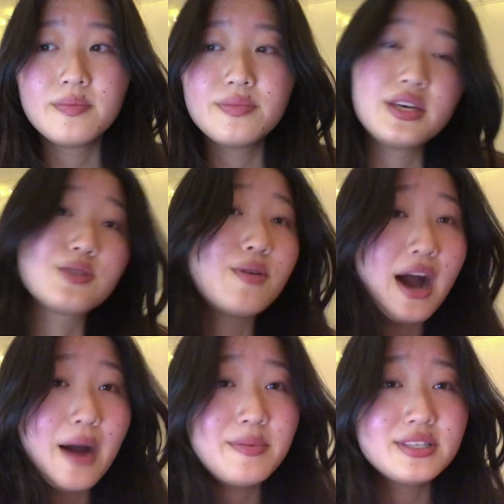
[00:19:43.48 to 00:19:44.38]
this will
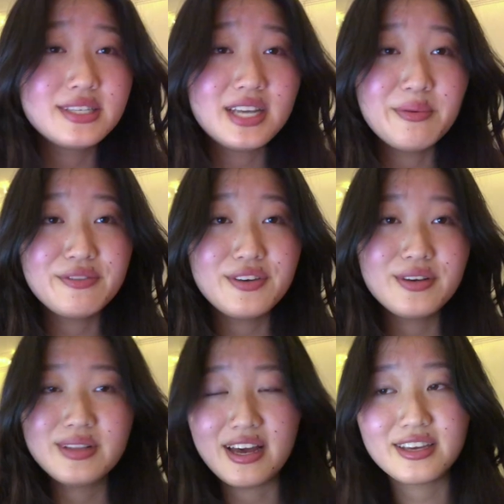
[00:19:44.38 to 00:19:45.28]
happen to some of
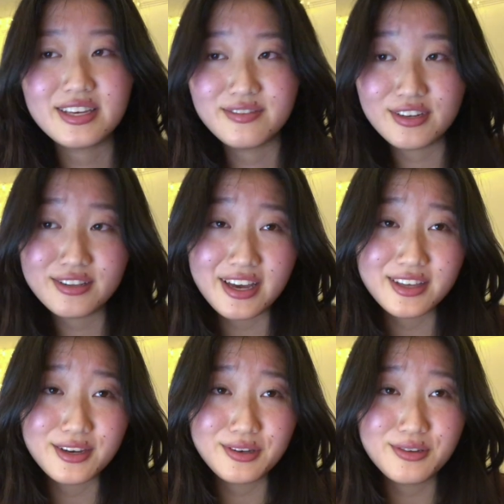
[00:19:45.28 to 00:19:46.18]
you like even like
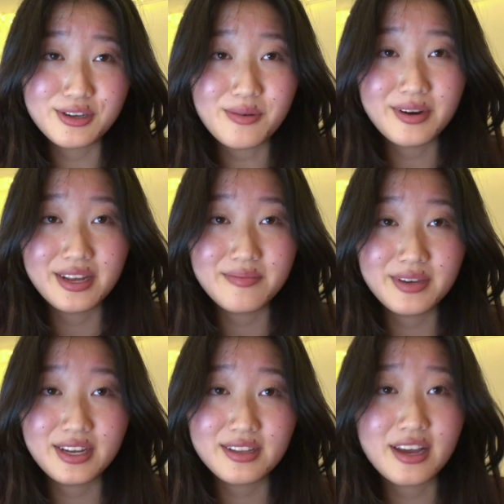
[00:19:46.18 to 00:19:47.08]
though you don't want to
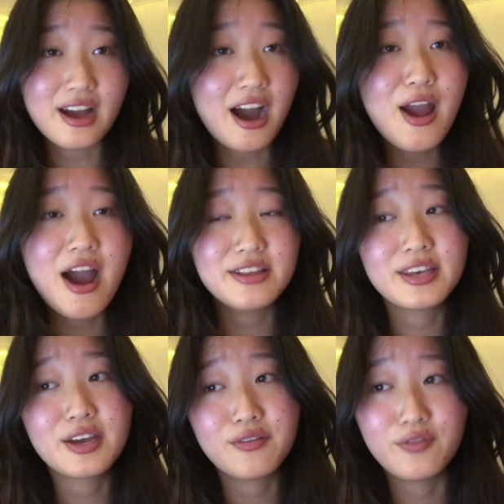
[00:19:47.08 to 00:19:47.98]
admit it like I had
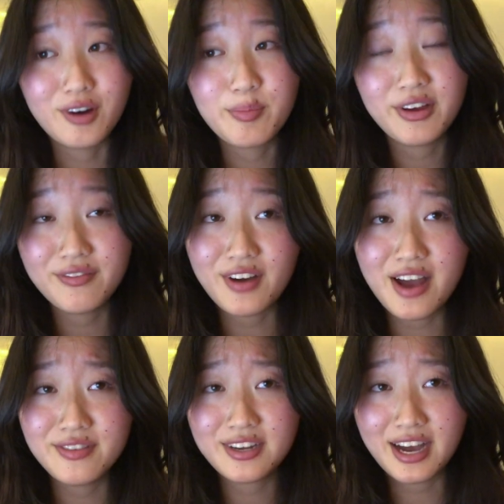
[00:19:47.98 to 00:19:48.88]
like a
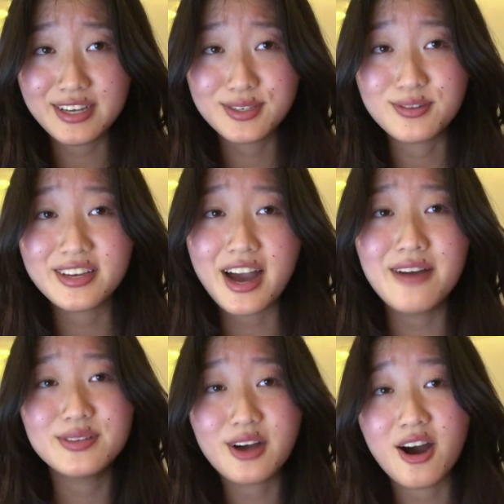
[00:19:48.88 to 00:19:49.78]
4.5 in high school like I
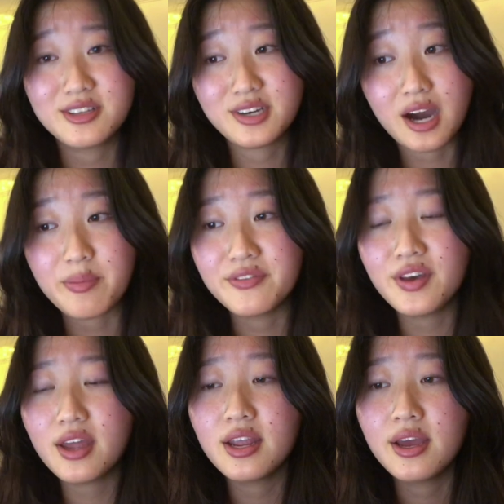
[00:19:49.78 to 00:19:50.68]
was on top of
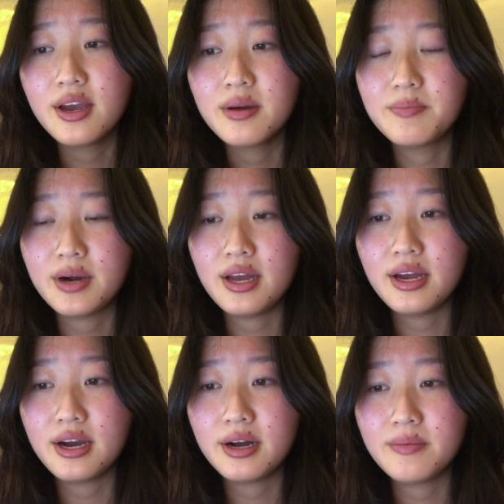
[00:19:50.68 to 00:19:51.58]
it but
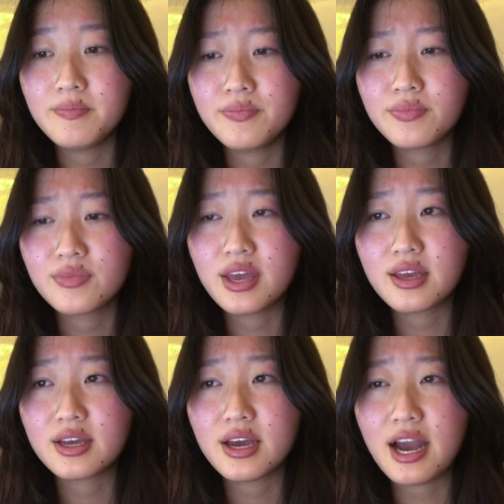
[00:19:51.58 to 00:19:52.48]
um
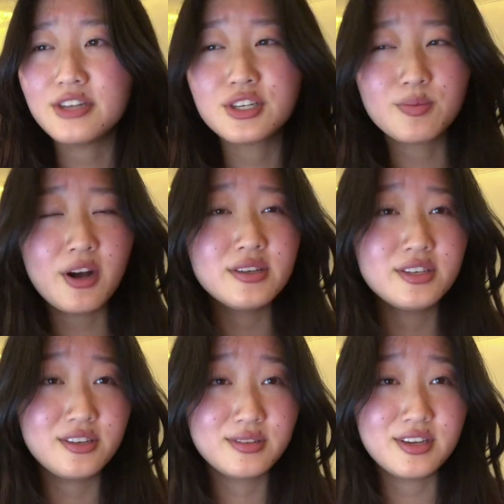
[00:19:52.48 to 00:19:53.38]
like I just want
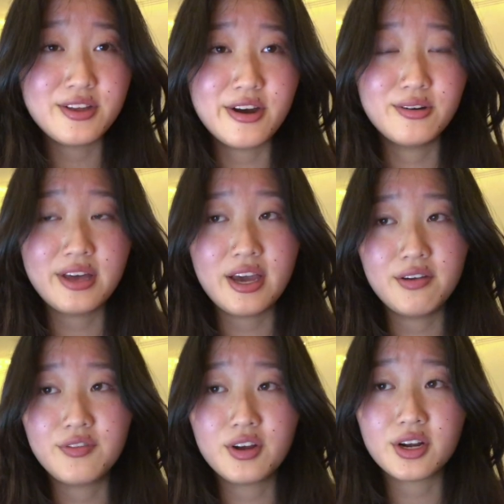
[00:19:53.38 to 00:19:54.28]
you to know that
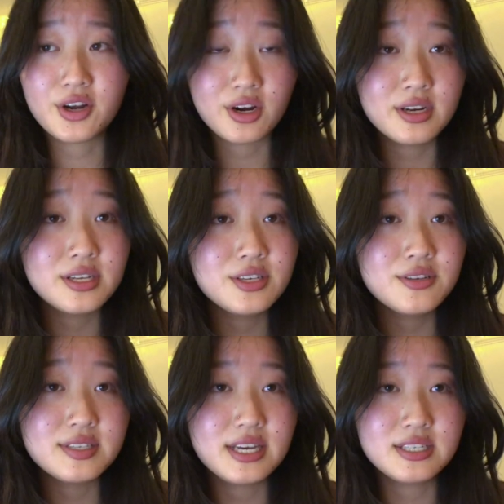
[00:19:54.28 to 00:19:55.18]
if you're a current
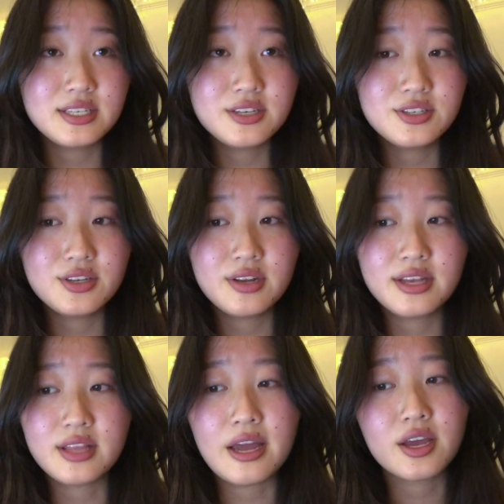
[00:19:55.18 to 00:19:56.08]
UCSD
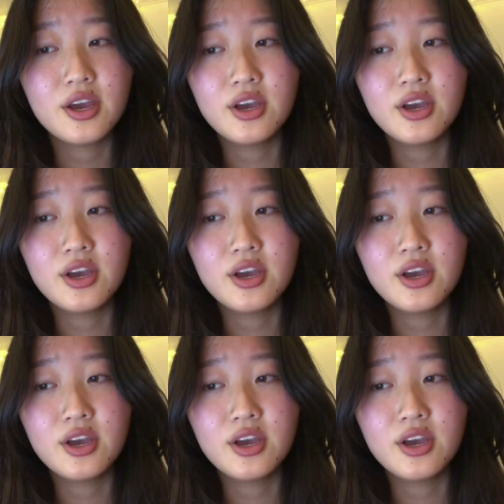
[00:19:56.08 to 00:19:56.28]
student like